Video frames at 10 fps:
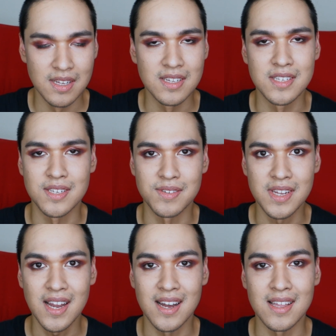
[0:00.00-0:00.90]
So
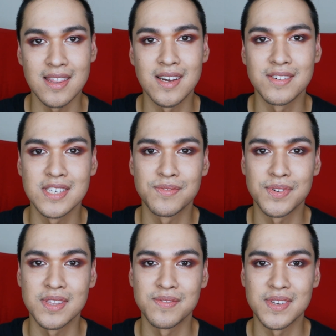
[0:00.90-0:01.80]
yeah, that was it
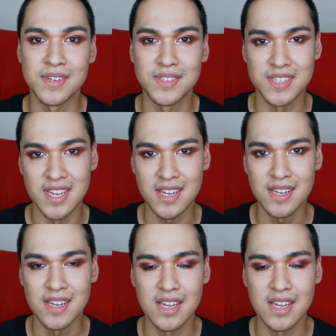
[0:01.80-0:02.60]
for the video today.